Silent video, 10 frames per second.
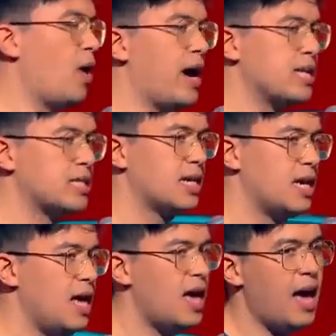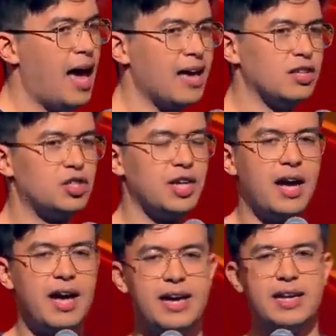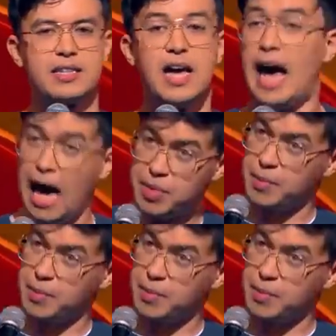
White and Chinese. I'm